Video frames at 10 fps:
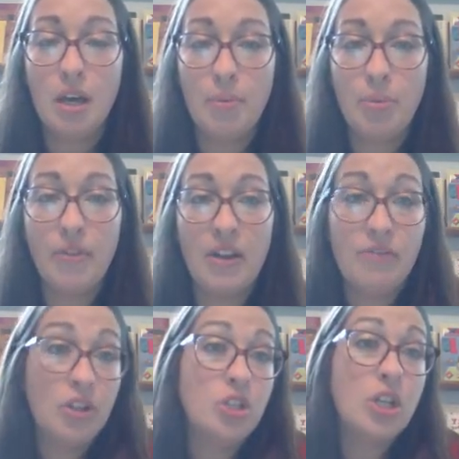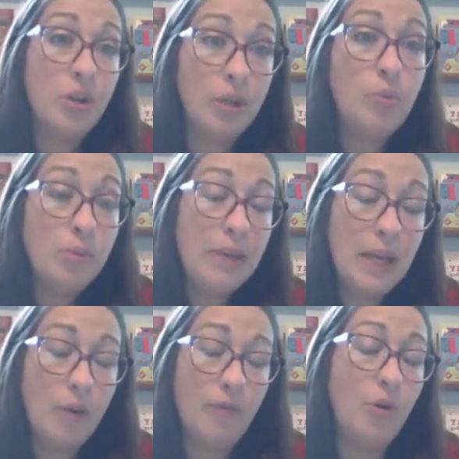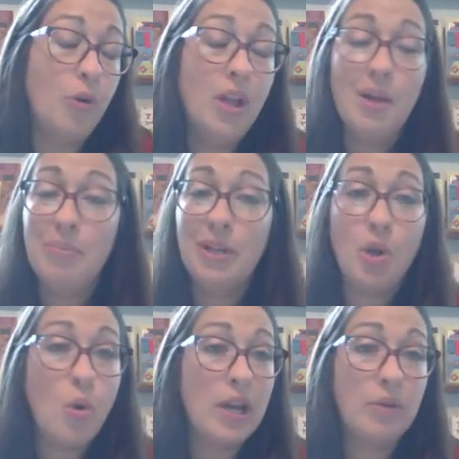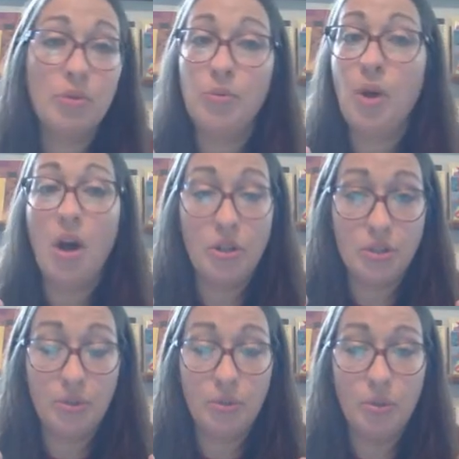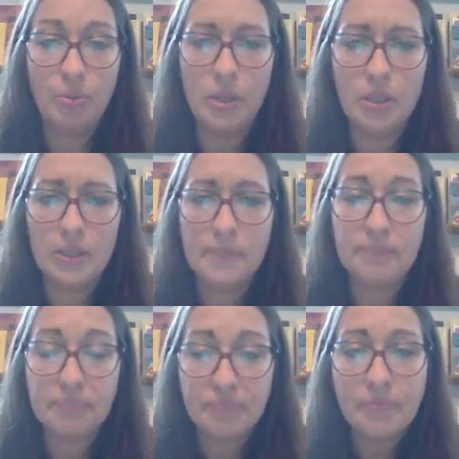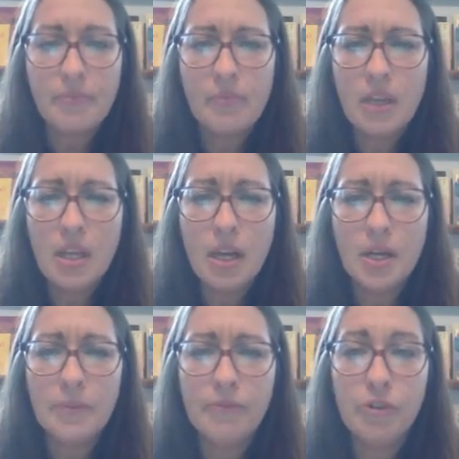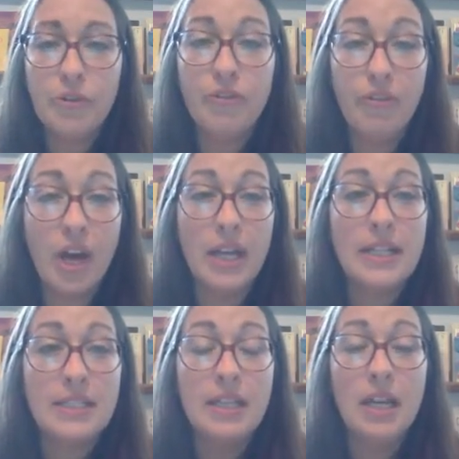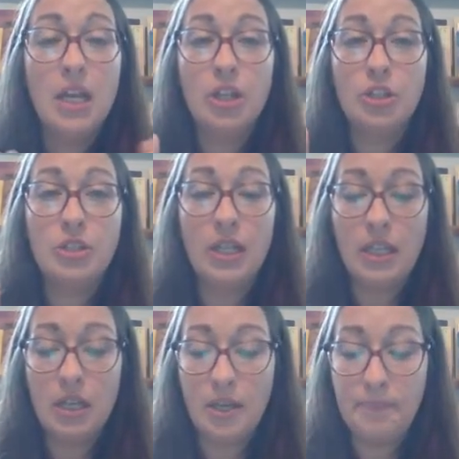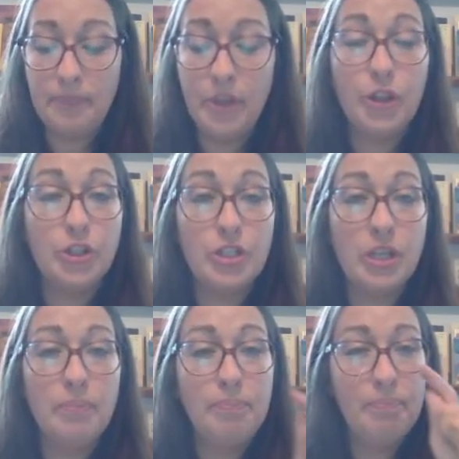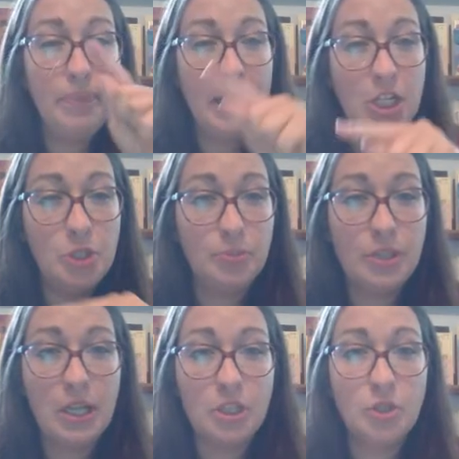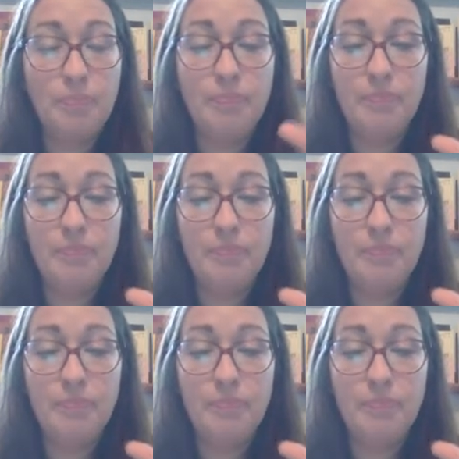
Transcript: provide for your child. It would be helpful, but a quiet room also will work. For phonics, there's a page protector